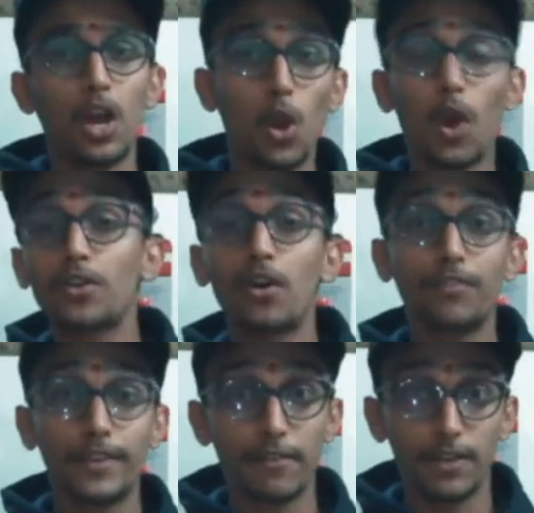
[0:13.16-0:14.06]
a lot
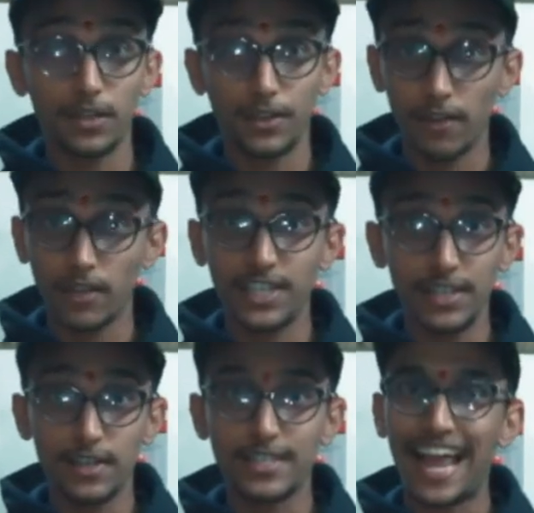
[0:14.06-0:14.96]
of travel, travel
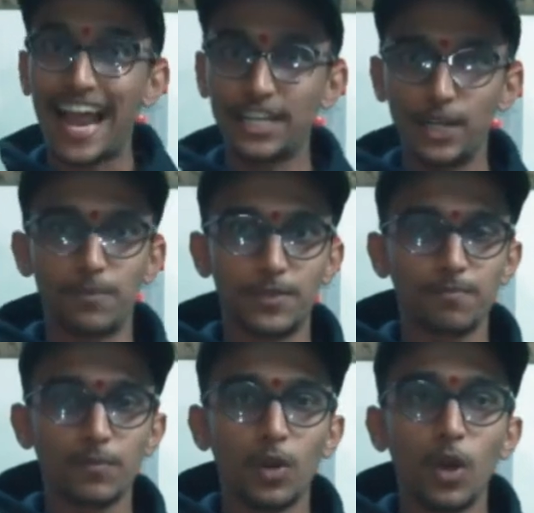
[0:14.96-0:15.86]
gears and
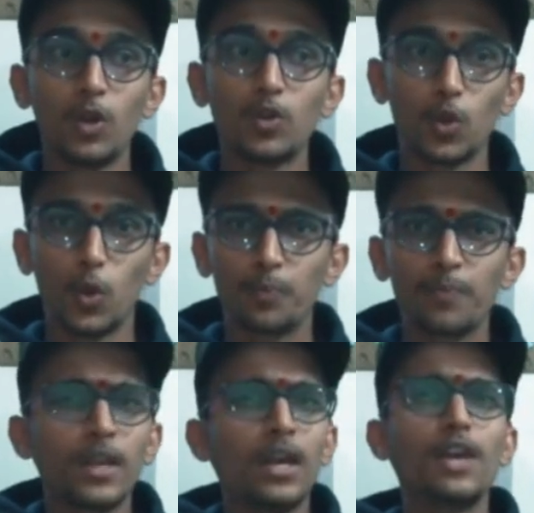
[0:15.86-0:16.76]
tips. So,
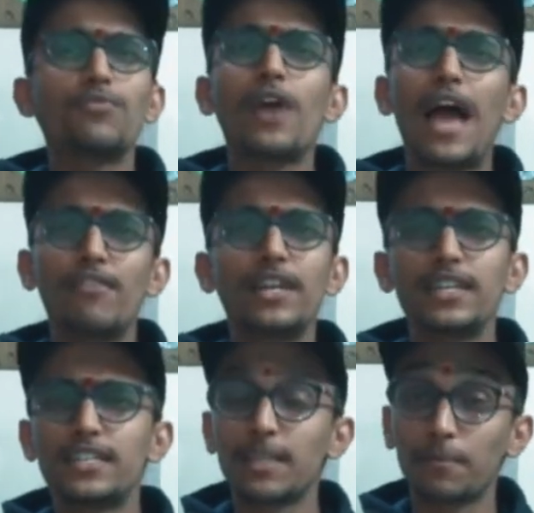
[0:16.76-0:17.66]
if you haven't
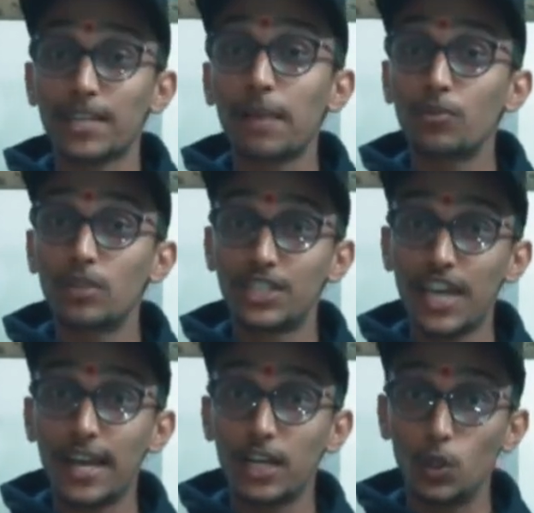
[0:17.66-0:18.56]
yet subscribed to the
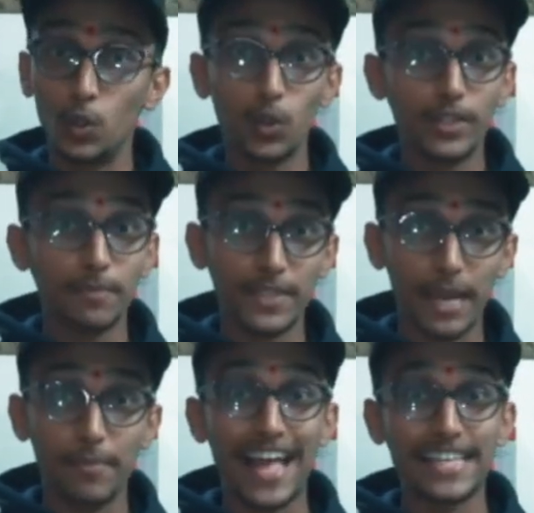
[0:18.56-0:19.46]
channel, do
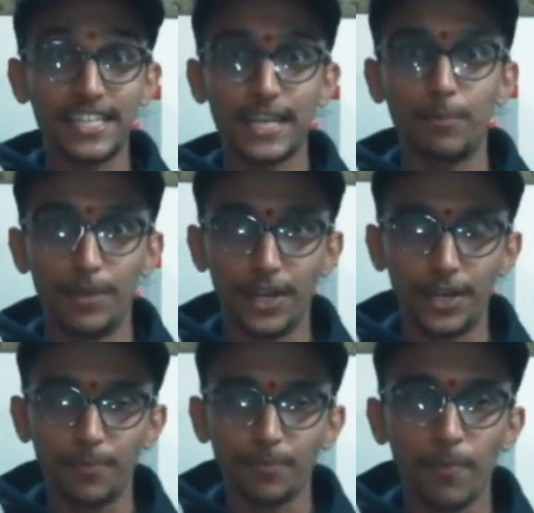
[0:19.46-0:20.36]
subscribe and stay
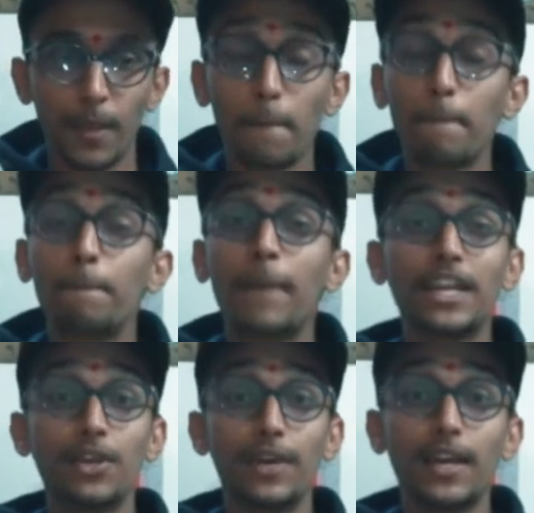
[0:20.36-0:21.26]
updated.
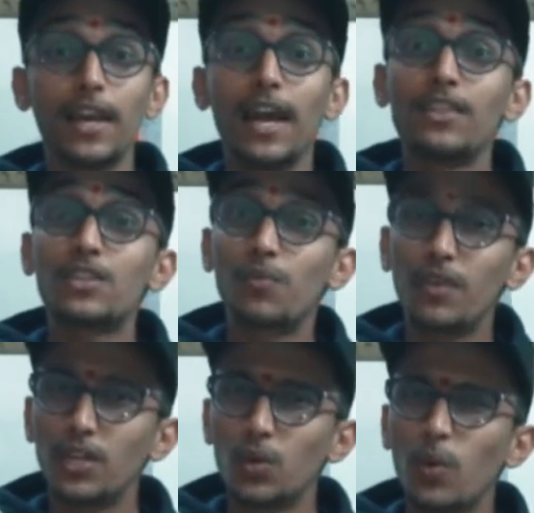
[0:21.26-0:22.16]
By the way, this
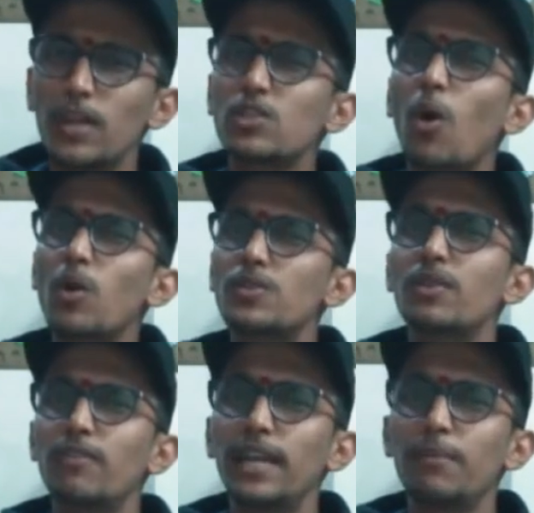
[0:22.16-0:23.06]
video is
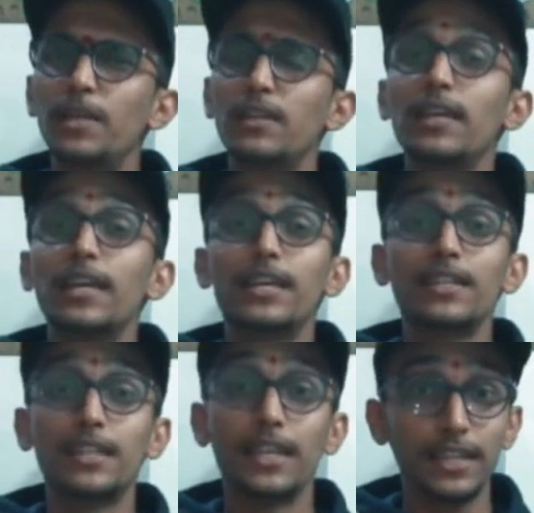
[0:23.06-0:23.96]
also available
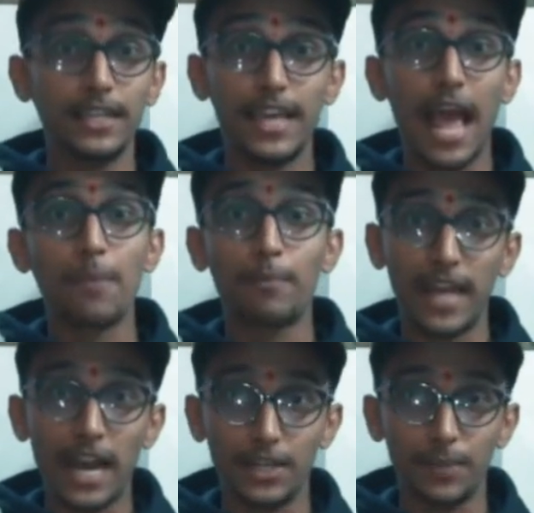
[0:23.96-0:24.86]
in Hindi and
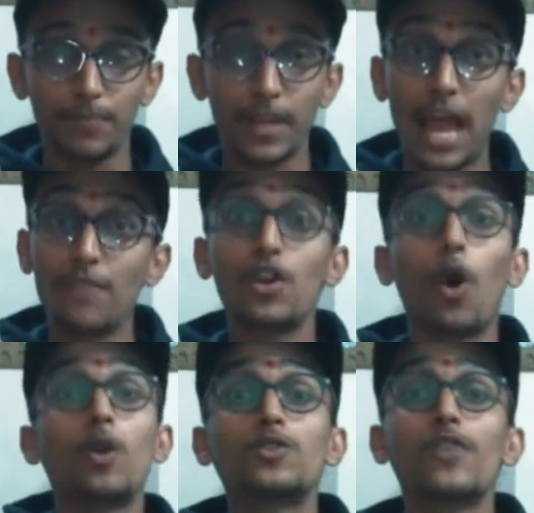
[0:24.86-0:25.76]
Marathi, and we
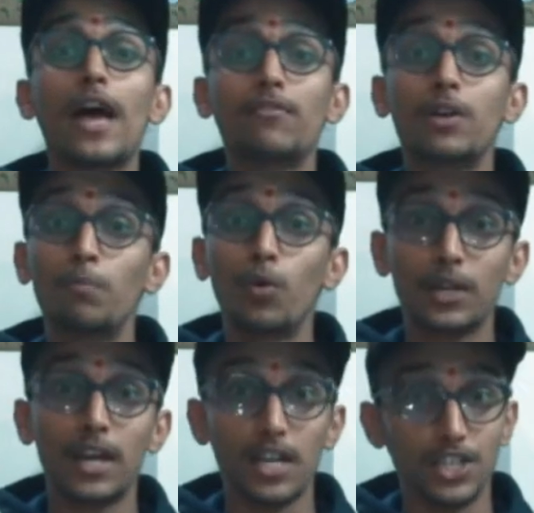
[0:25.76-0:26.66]
also have a
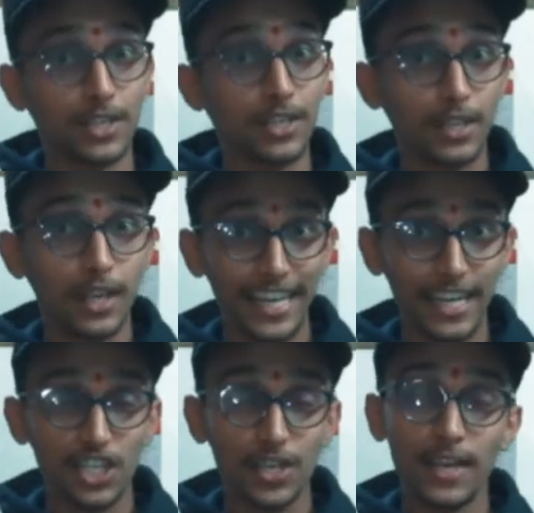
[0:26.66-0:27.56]
podcast in
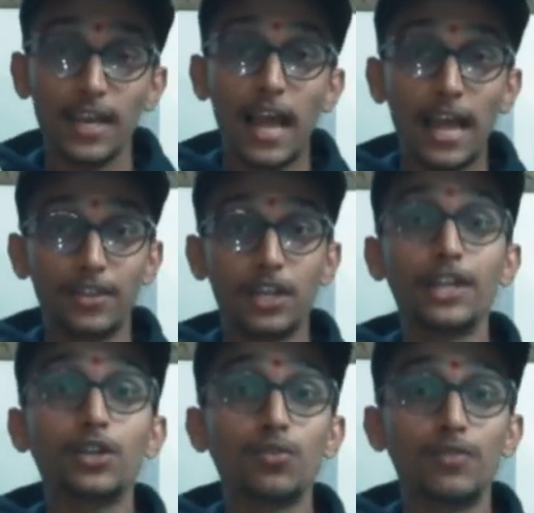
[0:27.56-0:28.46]
English, and the
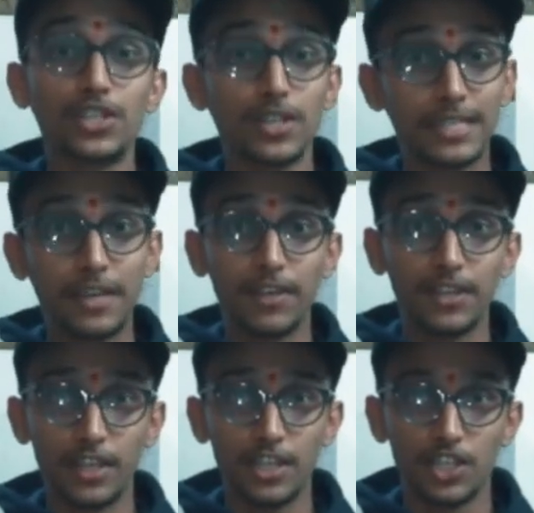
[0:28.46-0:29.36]
link to which is given
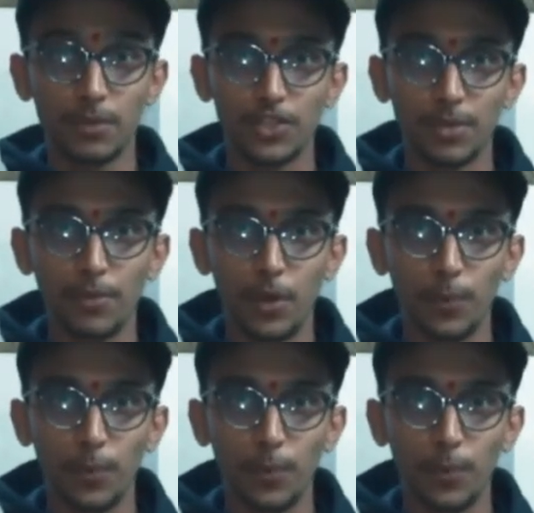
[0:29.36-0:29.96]
in the description